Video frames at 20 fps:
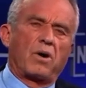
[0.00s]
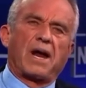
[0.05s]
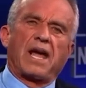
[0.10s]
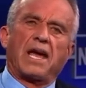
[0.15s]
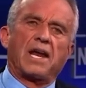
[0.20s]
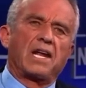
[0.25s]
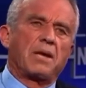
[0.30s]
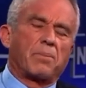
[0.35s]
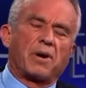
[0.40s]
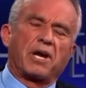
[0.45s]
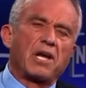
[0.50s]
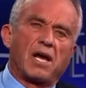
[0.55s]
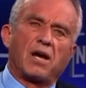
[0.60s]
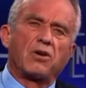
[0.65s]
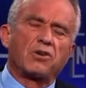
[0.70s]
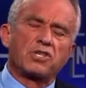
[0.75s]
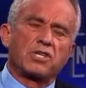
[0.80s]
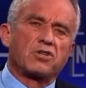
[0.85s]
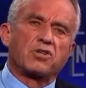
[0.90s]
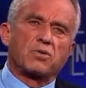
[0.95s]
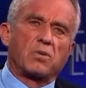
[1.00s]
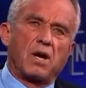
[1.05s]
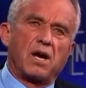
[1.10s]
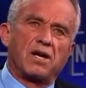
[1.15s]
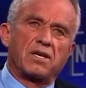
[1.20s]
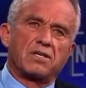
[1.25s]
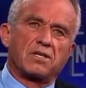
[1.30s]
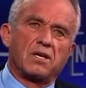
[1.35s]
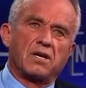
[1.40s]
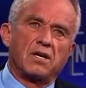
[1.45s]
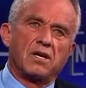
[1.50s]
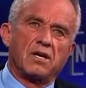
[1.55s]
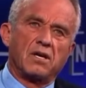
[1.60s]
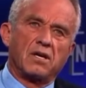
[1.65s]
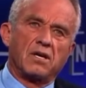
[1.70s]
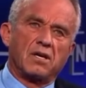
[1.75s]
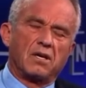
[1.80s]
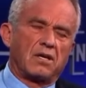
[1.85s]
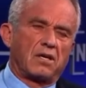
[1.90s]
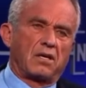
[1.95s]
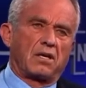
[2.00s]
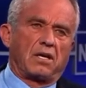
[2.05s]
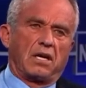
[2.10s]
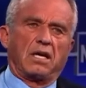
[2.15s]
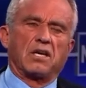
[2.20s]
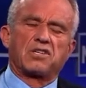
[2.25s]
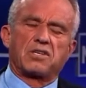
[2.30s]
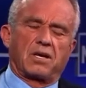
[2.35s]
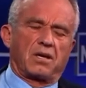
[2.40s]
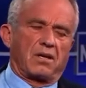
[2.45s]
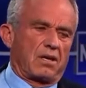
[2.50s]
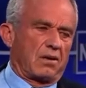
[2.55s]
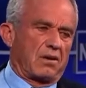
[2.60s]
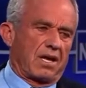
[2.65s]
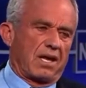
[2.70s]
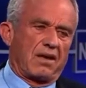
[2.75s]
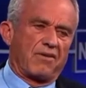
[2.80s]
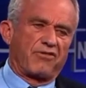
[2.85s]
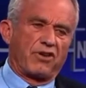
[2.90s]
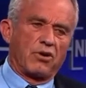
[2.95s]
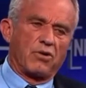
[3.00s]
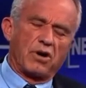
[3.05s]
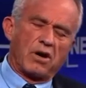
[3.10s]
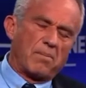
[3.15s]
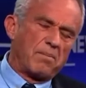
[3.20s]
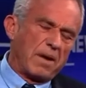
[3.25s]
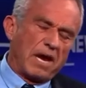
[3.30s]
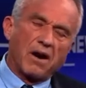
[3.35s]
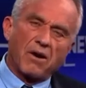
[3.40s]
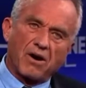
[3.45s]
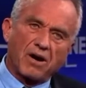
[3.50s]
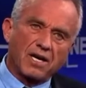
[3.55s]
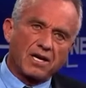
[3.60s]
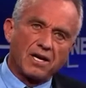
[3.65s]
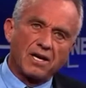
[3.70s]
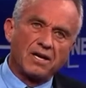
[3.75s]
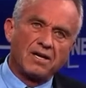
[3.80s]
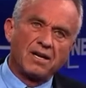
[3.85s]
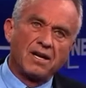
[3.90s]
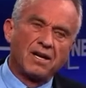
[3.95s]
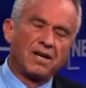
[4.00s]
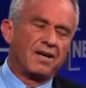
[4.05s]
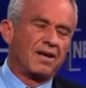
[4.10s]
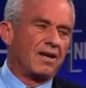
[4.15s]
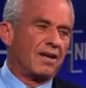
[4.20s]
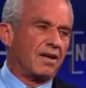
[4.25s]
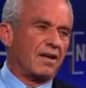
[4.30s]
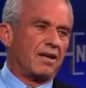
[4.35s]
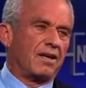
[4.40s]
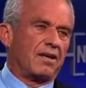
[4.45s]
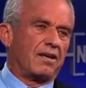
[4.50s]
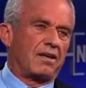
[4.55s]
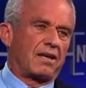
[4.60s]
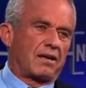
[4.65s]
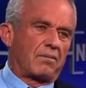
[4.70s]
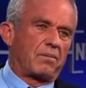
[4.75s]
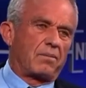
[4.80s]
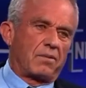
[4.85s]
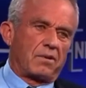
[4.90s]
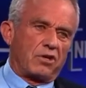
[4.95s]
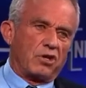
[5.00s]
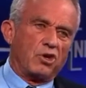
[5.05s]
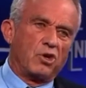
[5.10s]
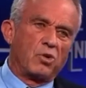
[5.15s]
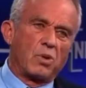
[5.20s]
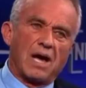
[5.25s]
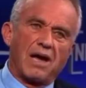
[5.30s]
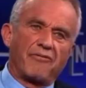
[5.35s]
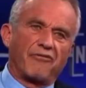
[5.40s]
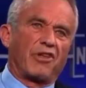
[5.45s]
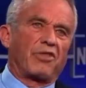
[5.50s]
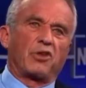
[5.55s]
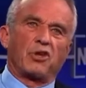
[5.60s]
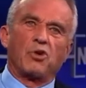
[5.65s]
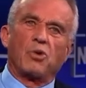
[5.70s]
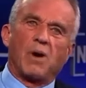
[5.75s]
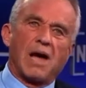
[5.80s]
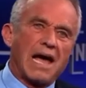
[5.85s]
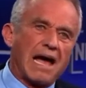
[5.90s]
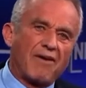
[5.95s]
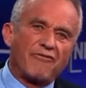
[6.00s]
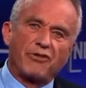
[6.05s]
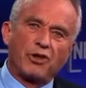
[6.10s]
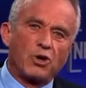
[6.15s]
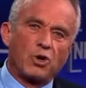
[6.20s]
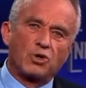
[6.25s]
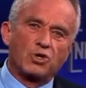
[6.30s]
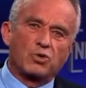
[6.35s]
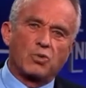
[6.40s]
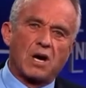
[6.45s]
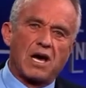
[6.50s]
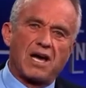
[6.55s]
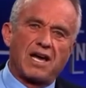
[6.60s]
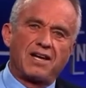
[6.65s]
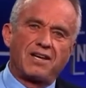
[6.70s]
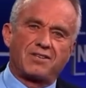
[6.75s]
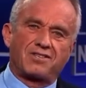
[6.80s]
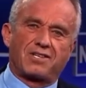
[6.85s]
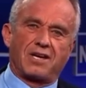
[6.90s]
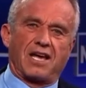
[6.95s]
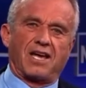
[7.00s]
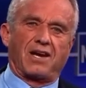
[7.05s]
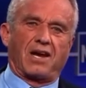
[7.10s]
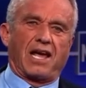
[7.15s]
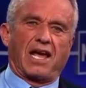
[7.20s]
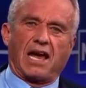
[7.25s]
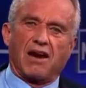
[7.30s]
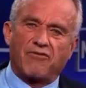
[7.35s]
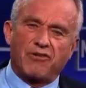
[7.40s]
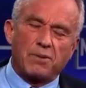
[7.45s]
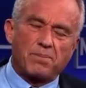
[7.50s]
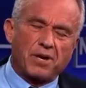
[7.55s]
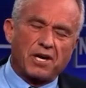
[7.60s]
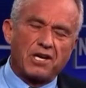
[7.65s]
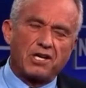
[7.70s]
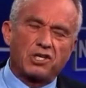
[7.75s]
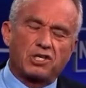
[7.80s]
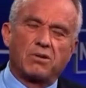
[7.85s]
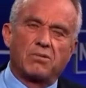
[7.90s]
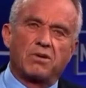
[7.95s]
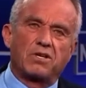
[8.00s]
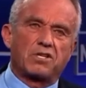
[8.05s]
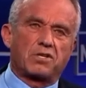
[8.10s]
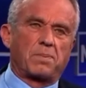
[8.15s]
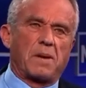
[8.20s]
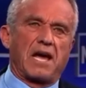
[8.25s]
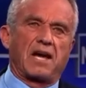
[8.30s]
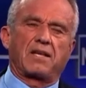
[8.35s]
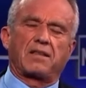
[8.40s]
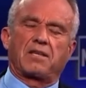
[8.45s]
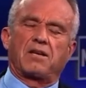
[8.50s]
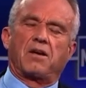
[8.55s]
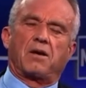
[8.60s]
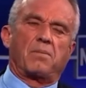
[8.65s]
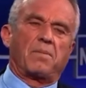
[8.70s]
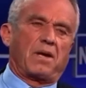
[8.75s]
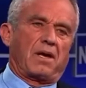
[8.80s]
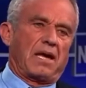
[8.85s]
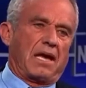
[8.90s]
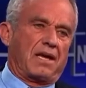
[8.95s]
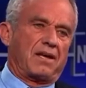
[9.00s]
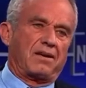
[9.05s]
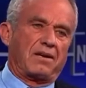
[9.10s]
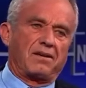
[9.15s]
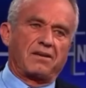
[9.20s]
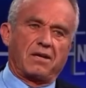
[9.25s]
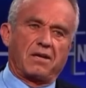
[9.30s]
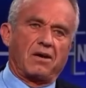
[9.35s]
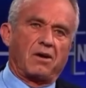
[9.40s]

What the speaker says: anybody else's rights. If you're an American, you have those rights, and everybody should respect them. And